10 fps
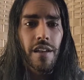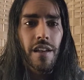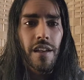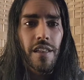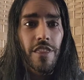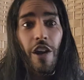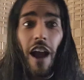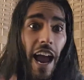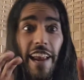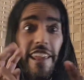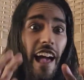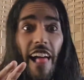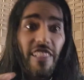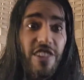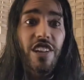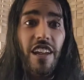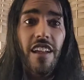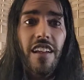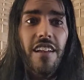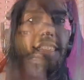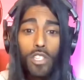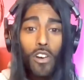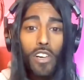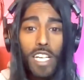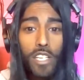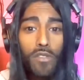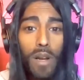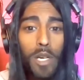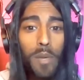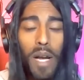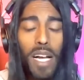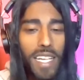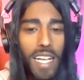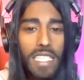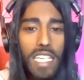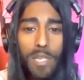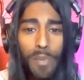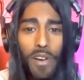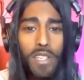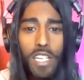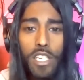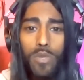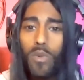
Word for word: Their ideology. That so sorry to interrupt your podcast experience.